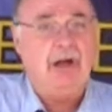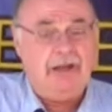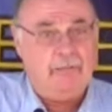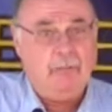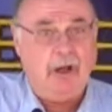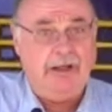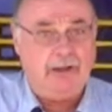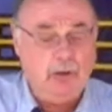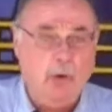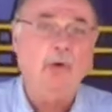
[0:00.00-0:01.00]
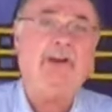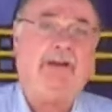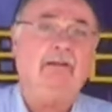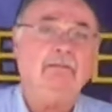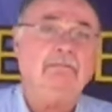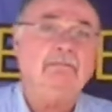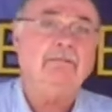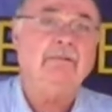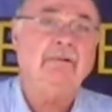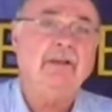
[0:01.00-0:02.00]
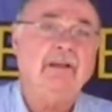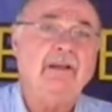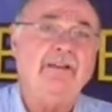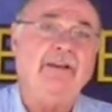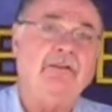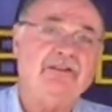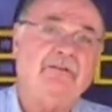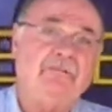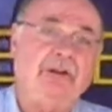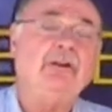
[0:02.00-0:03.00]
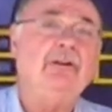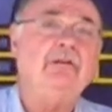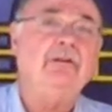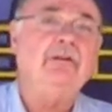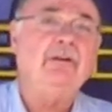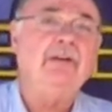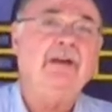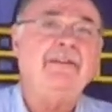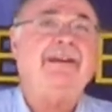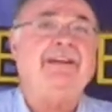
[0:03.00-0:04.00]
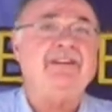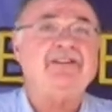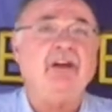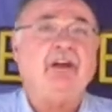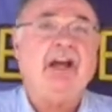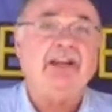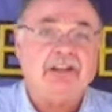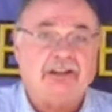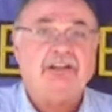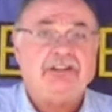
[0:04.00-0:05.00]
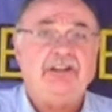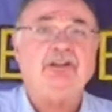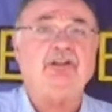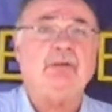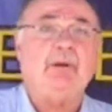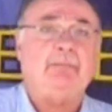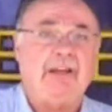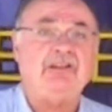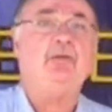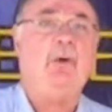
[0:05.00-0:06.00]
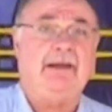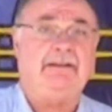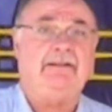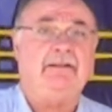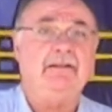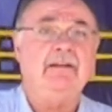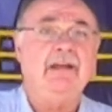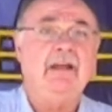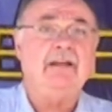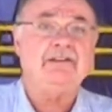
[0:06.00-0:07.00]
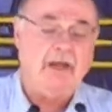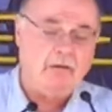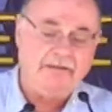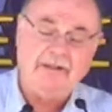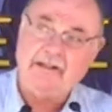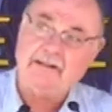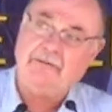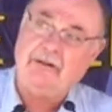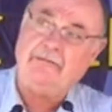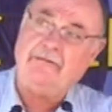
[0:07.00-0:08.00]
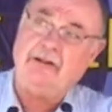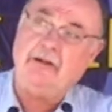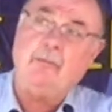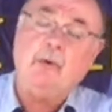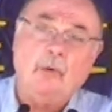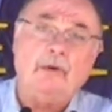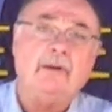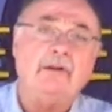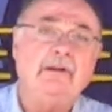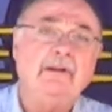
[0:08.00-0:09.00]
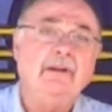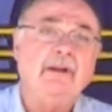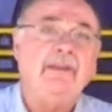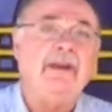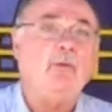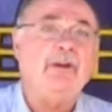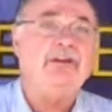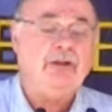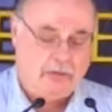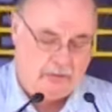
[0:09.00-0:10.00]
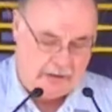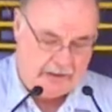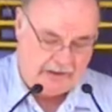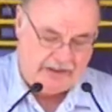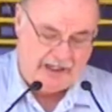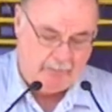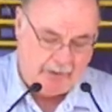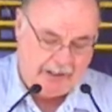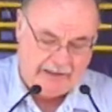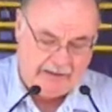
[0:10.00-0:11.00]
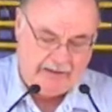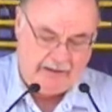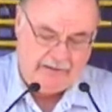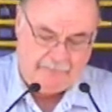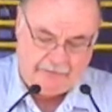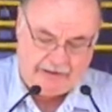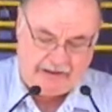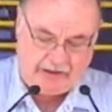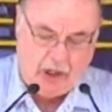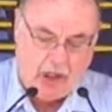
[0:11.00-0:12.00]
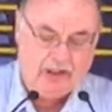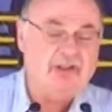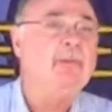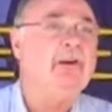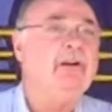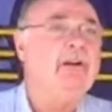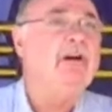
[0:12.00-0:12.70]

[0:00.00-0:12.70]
by ignoring it, there is a view that it is okay to continue to perpetuate it. And so I think it's very, very important that we do campaign for the acknowledgement